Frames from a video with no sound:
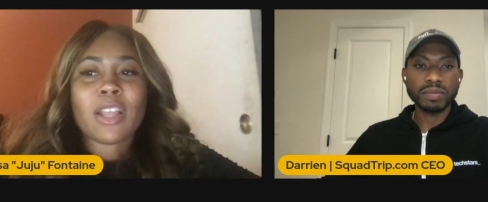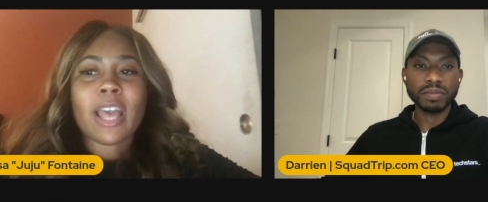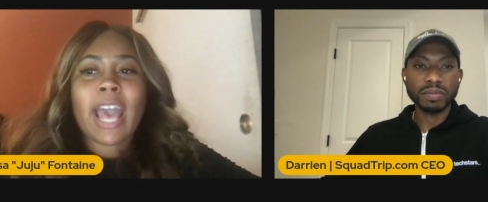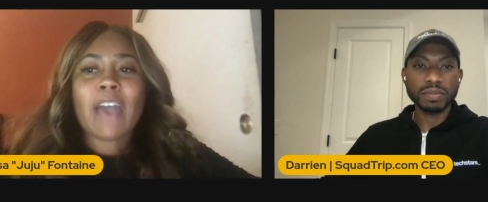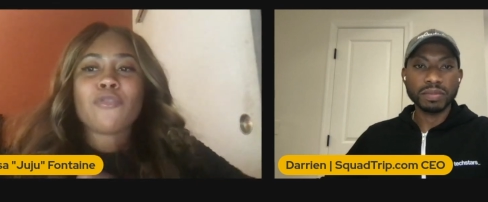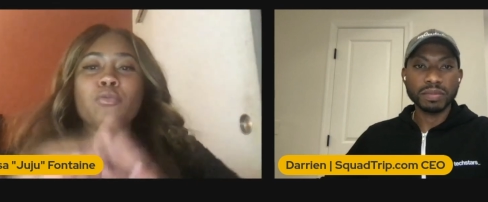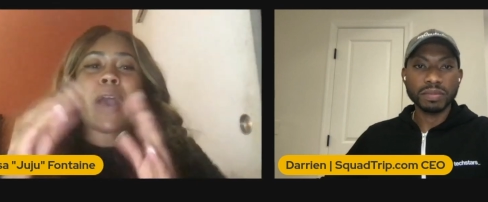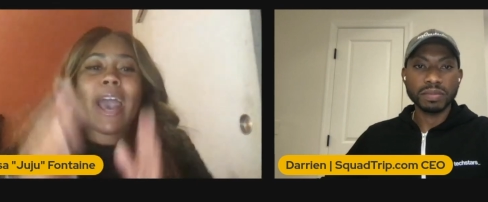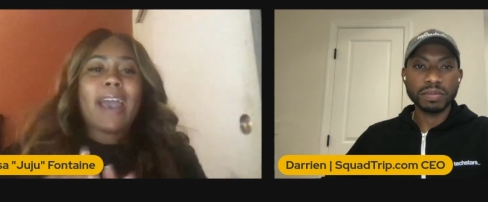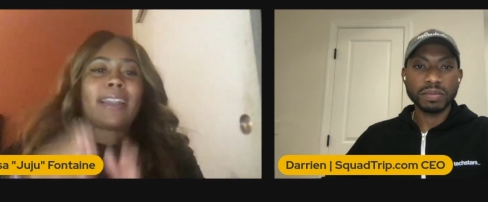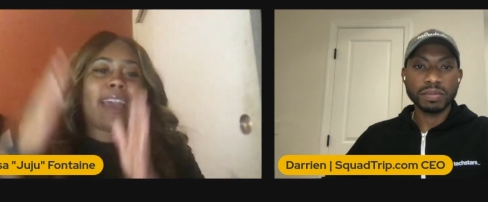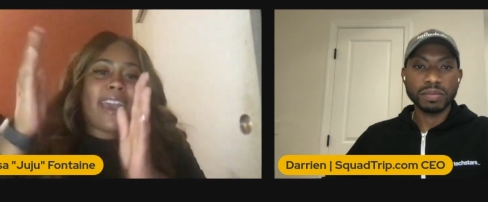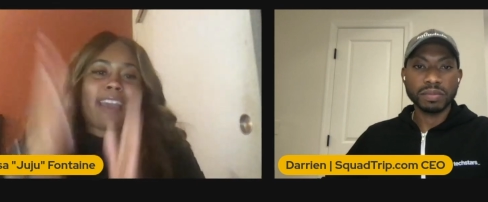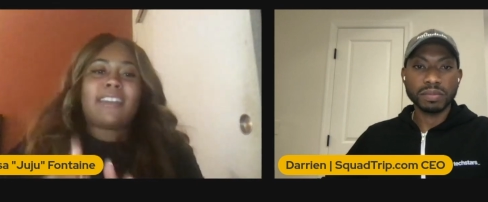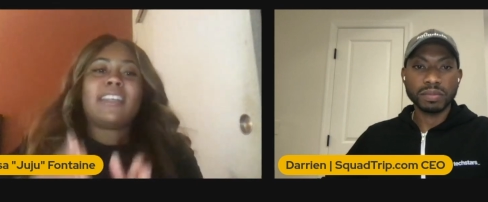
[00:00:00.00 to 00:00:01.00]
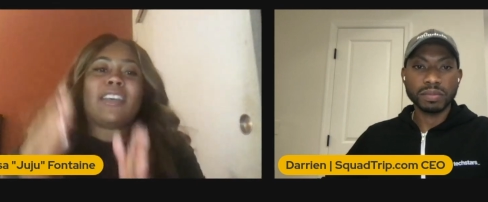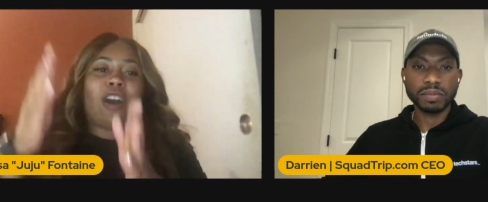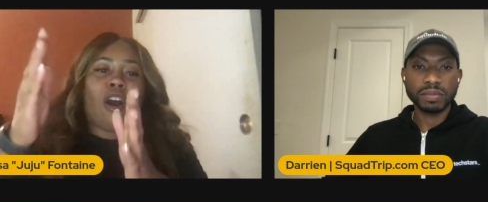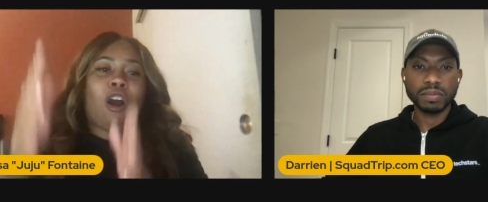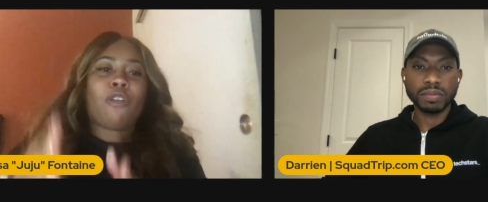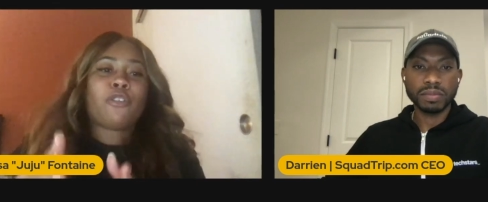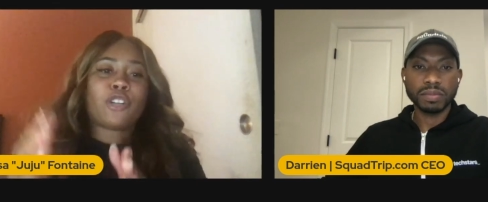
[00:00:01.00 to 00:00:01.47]
Speaker 1: have you had any
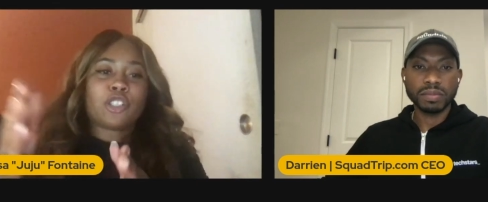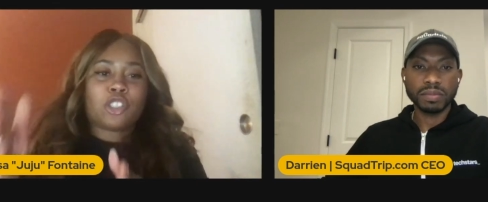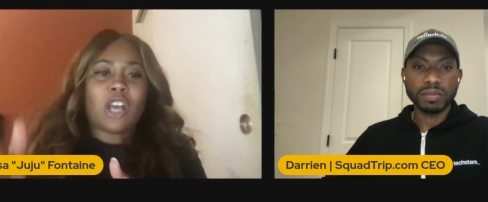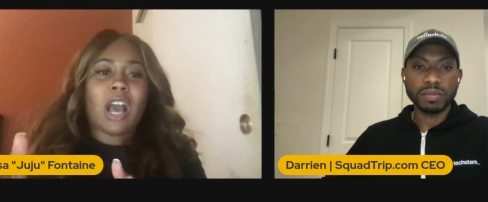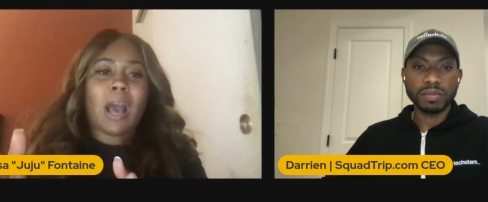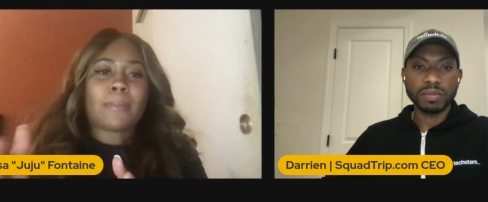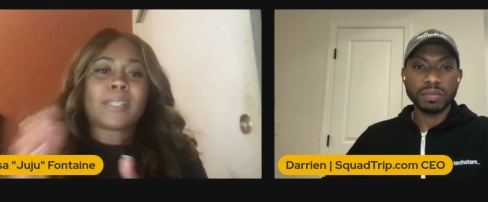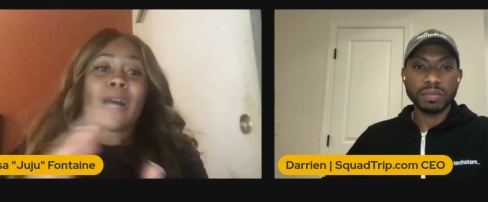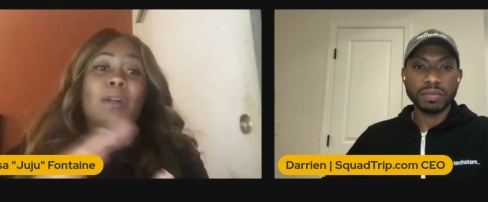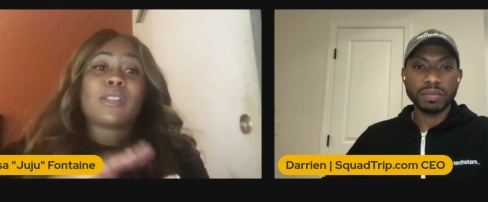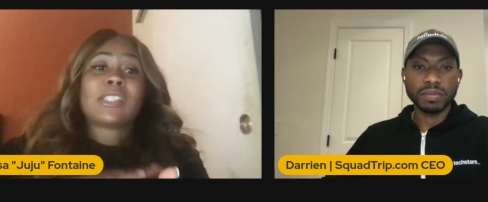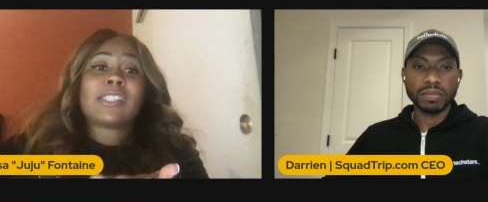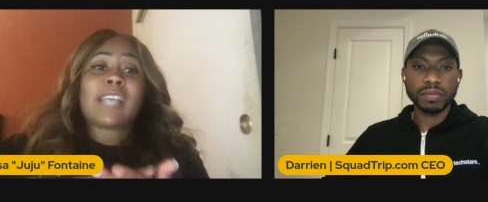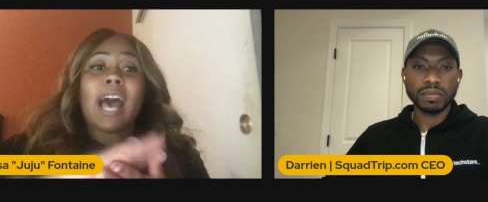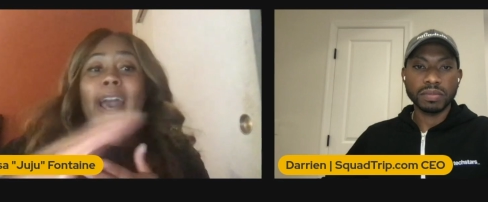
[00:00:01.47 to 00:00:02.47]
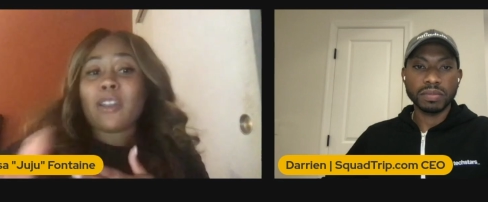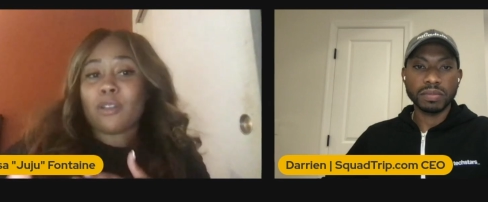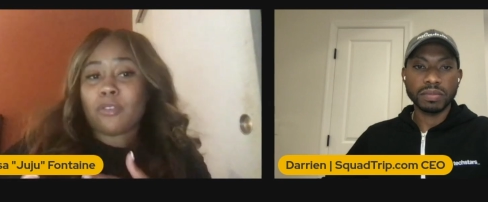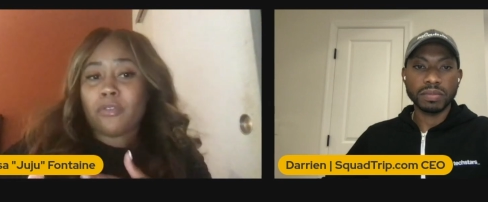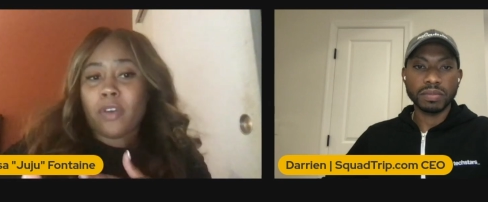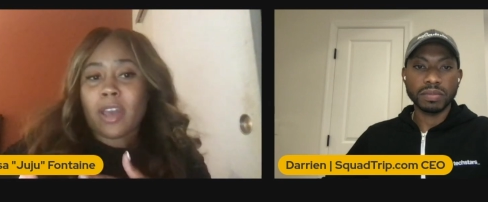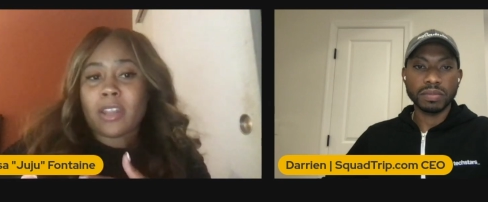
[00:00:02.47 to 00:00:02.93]
other jobs outside of the
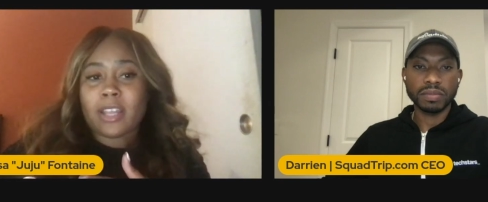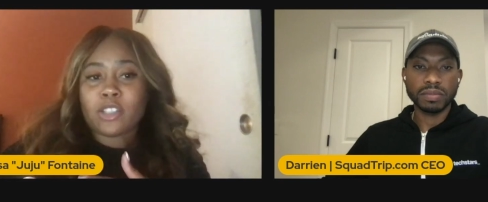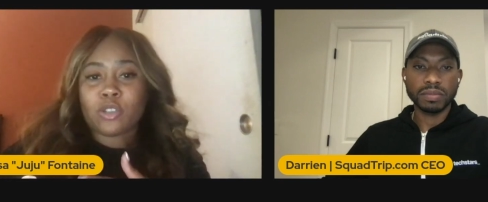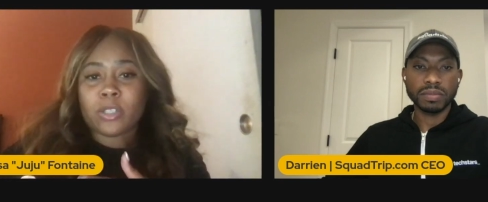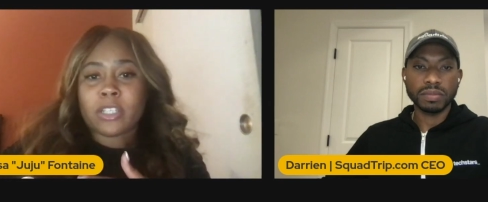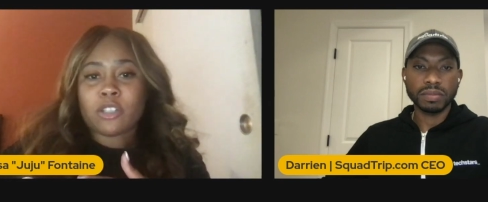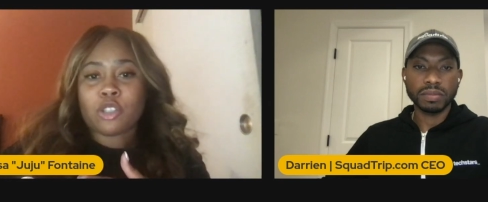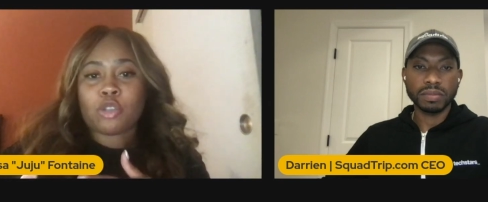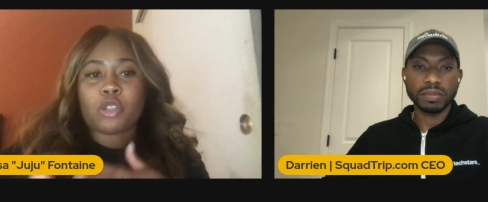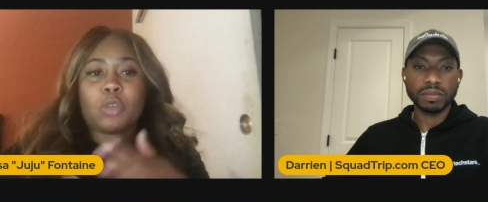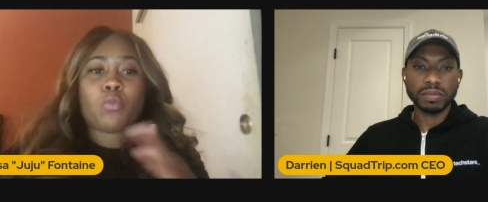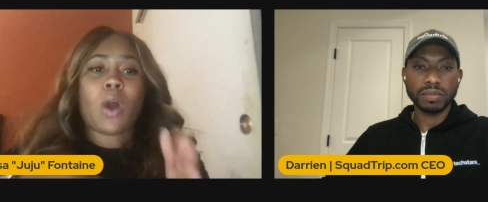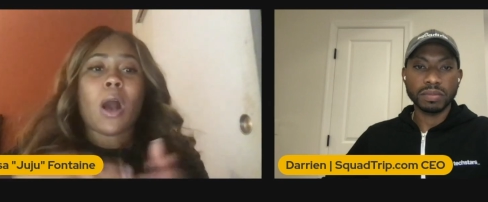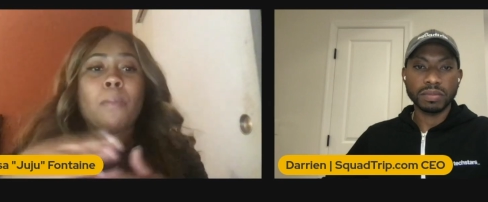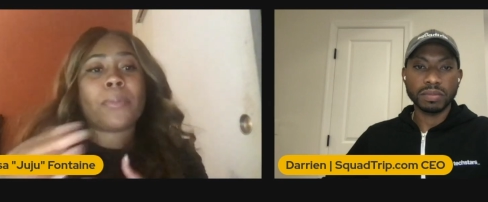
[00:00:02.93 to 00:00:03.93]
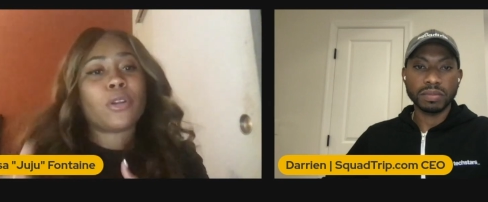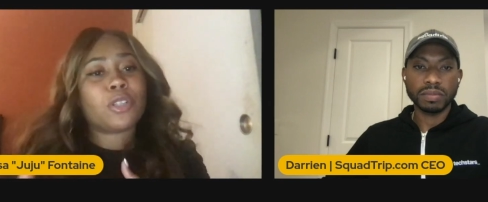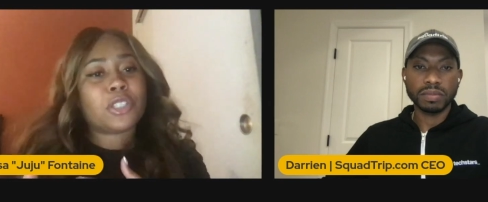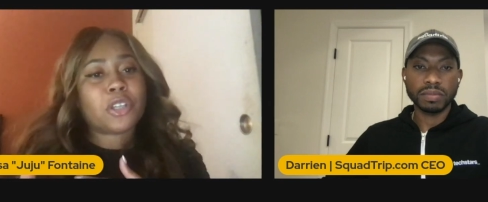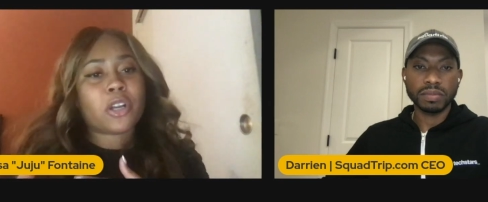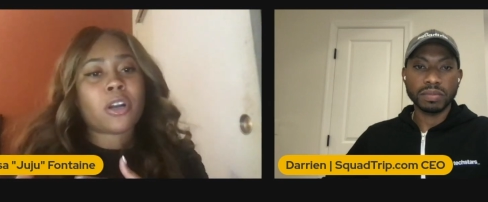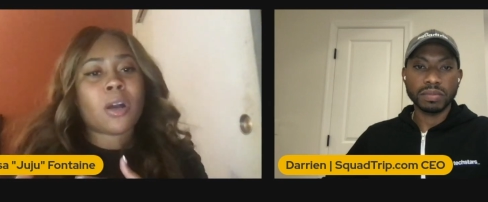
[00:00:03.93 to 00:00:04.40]
financial industry while
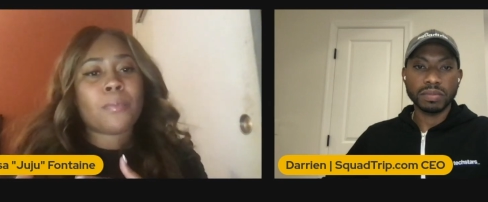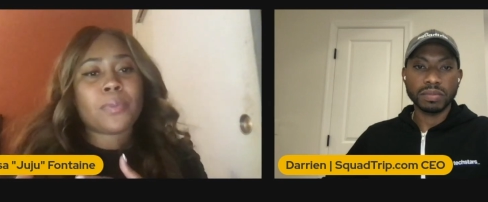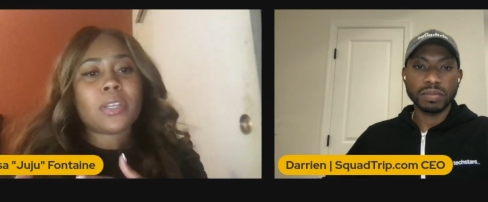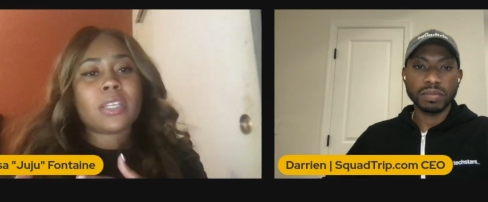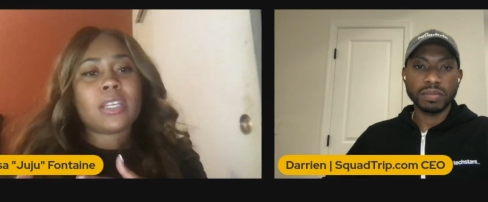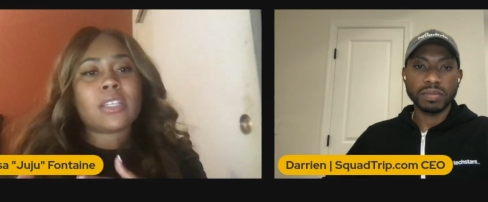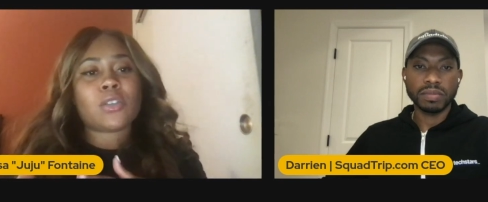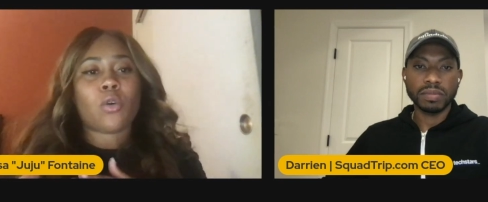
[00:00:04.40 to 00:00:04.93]
building your companies,